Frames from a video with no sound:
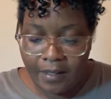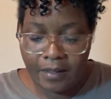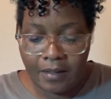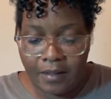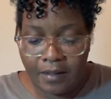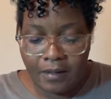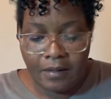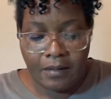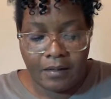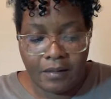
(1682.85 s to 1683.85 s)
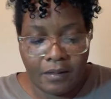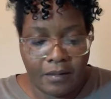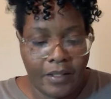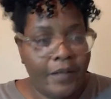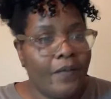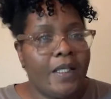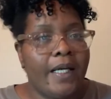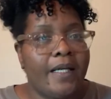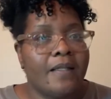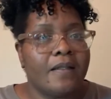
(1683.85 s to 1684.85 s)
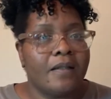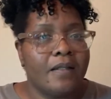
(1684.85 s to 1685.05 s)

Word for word: 31 days.